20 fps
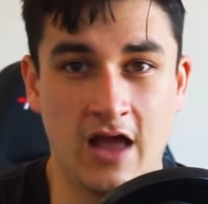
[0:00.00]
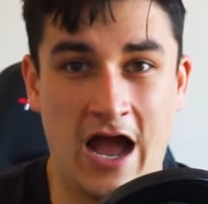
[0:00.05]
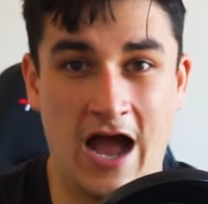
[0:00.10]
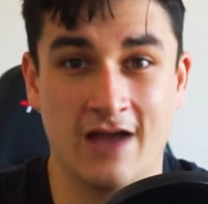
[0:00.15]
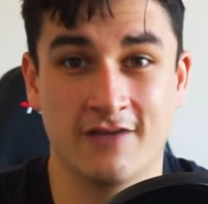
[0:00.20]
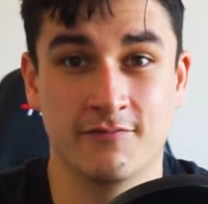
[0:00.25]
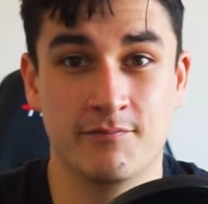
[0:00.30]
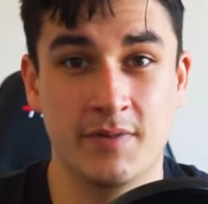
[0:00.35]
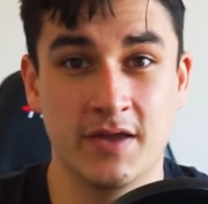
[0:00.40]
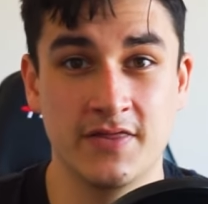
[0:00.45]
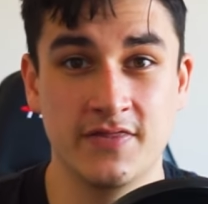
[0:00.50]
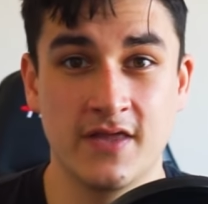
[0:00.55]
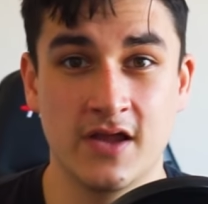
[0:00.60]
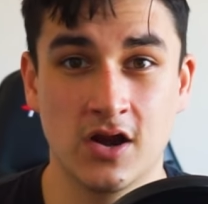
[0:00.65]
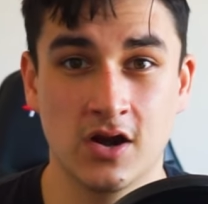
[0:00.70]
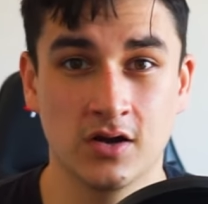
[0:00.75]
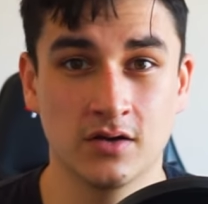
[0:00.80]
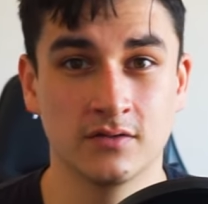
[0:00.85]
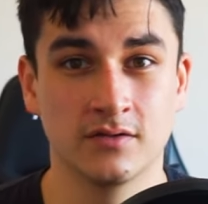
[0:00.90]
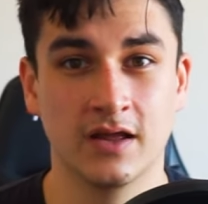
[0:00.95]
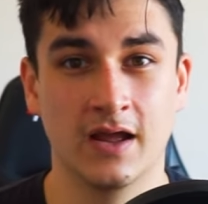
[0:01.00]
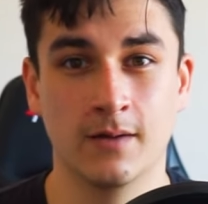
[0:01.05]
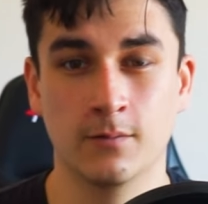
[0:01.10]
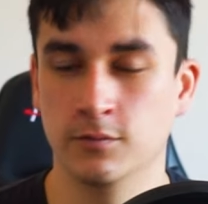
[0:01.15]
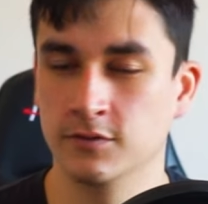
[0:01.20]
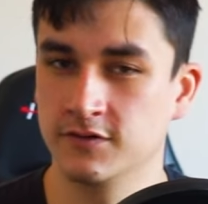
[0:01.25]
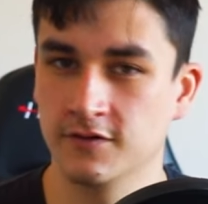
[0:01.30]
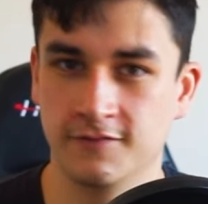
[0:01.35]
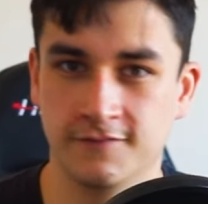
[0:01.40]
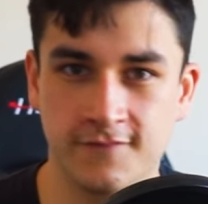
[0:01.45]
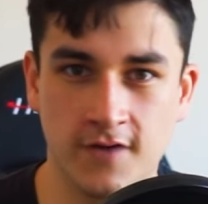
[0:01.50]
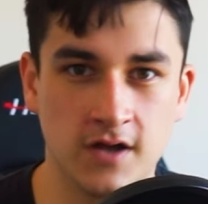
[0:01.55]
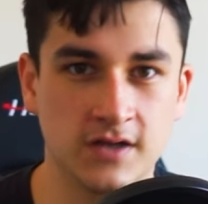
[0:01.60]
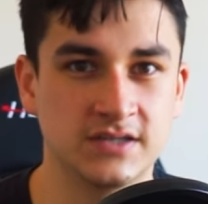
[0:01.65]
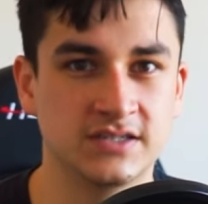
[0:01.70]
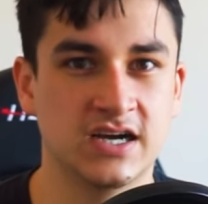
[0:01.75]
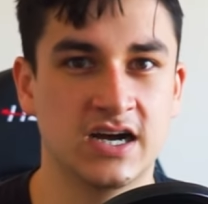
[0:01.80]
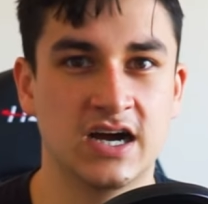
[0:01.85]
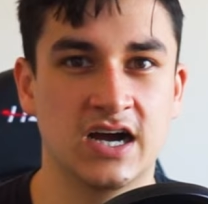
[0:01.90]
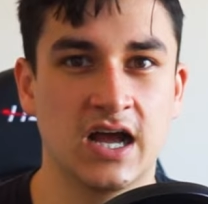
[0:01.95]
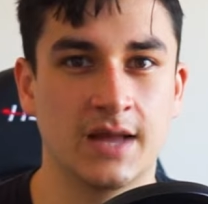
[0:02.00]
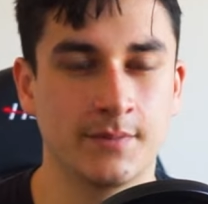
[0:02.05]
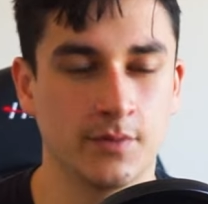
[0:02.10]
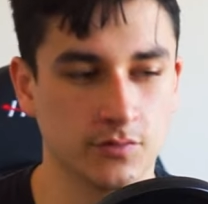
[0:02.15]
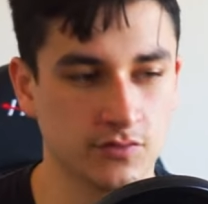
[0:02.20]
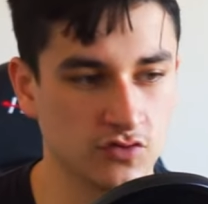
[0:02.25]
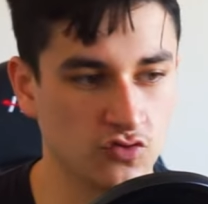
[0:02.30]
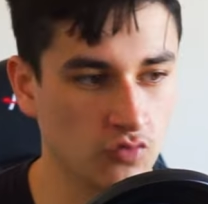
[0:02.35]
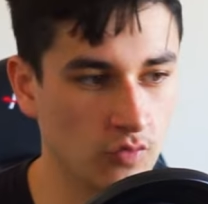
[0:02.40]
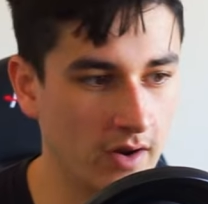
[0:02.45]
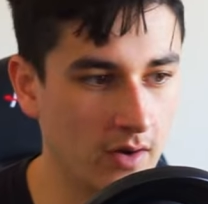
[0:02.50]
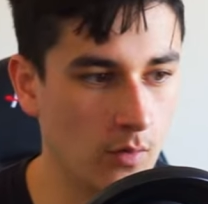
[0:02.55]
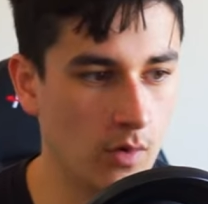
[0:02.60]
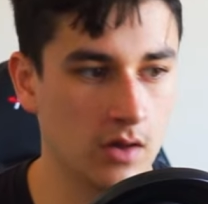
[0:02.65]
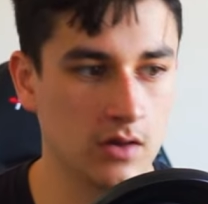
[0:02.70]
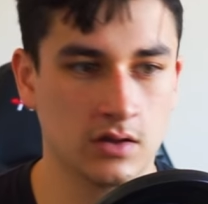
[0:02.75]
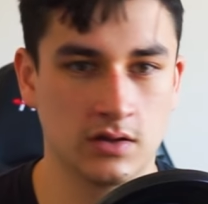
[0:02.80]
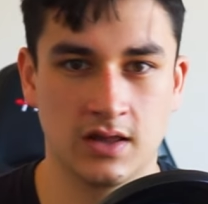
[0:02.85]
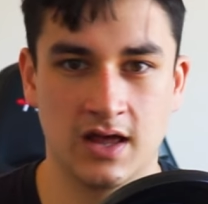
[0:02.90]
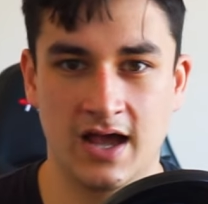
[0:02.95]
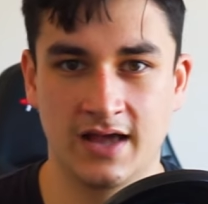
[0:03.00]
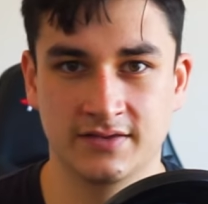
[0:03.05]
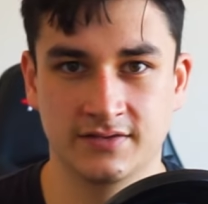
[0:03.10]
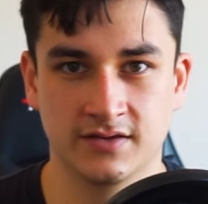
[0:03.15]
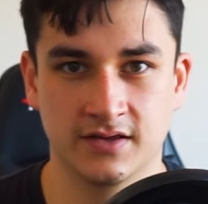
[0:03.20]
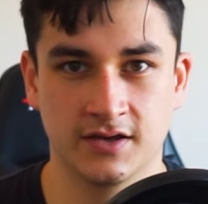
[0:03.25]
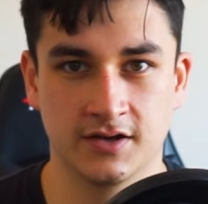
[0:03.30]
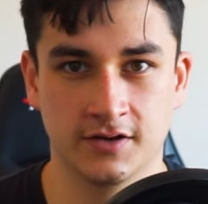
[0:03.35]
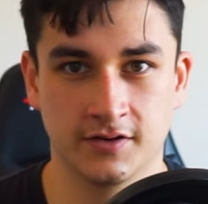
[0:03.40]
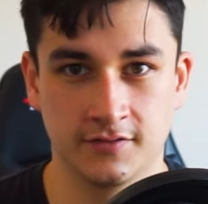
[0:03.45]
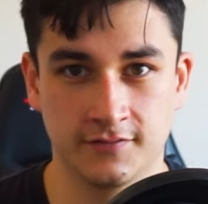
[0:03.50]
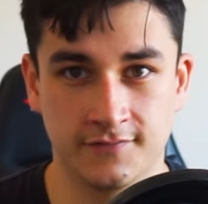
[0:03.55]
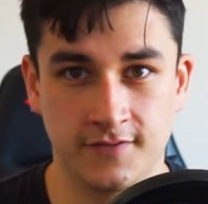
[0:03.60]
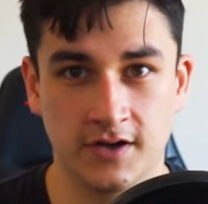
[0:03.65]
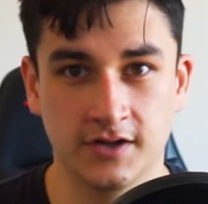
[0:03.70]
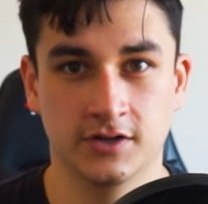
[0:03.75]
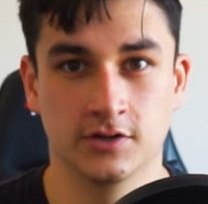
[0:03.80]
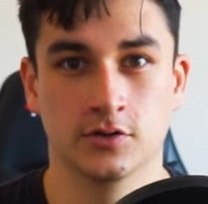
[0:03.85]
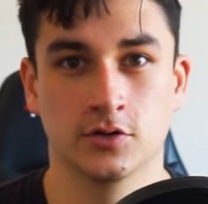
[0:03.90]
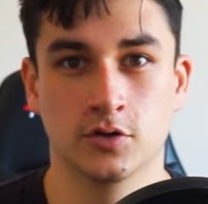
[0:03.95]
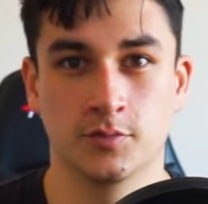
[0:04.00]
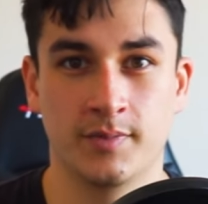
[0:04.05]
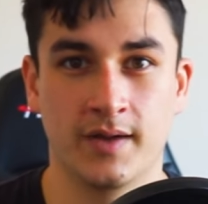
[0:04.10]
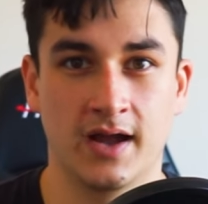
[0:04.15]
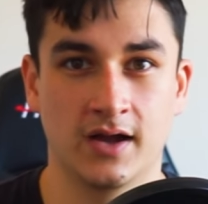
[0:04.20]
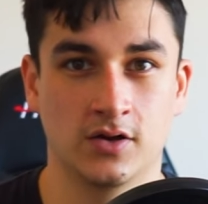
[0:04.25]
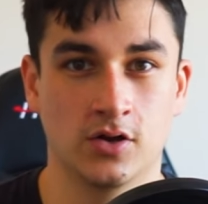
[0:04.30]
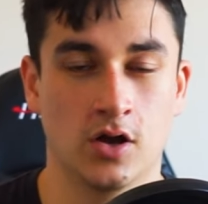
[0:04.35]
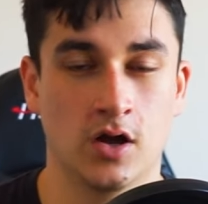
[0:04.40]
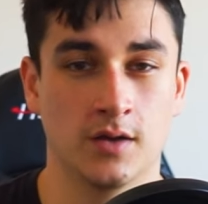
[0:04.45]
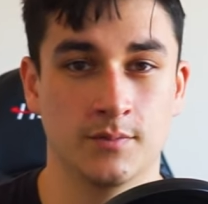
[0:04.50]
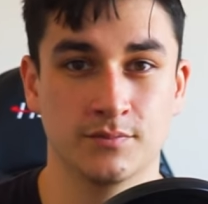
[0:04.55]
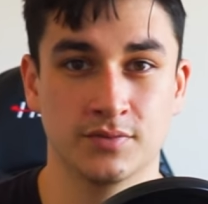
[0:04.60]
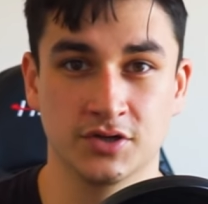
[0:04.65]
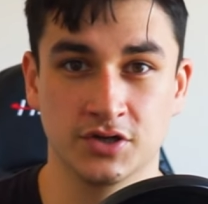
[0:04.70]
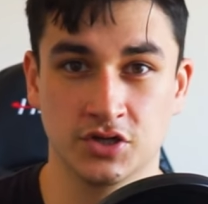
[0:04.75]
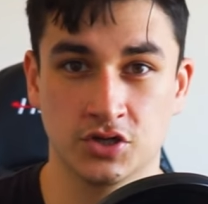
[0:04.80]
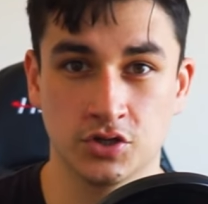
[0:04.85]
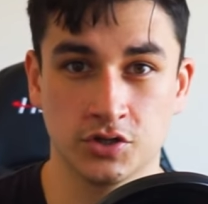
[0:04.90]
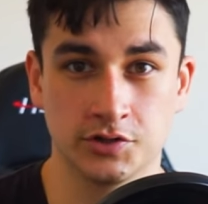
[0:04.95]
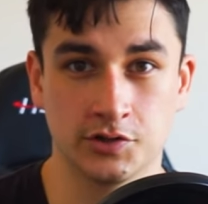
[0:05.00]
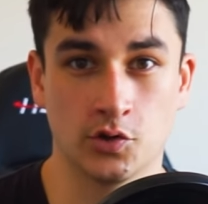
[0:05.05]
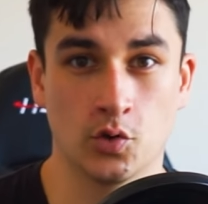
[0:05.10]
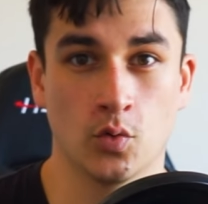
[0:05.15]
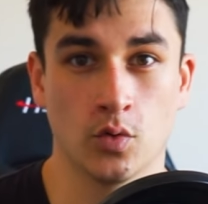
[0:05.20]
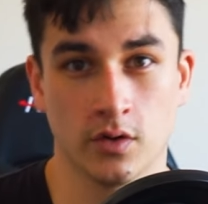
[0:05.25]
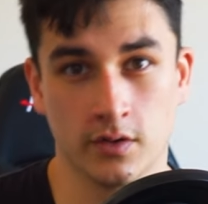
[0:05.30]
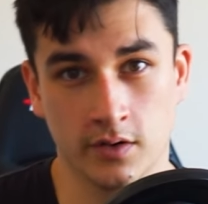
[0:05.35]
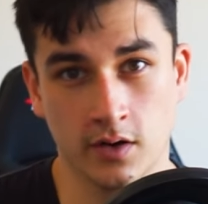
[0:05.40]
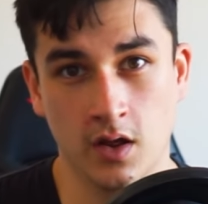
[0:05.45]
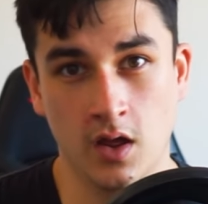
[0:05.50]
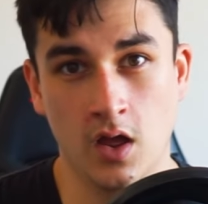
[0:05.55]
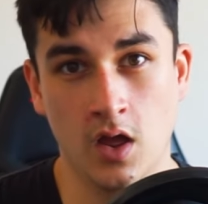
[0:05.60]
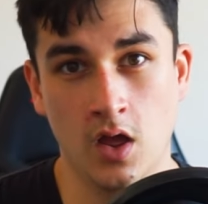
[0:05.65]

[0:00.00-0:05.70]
I've been there. It was a fun time. It was great while it lasted, and it's funny to look back on, but good Lord,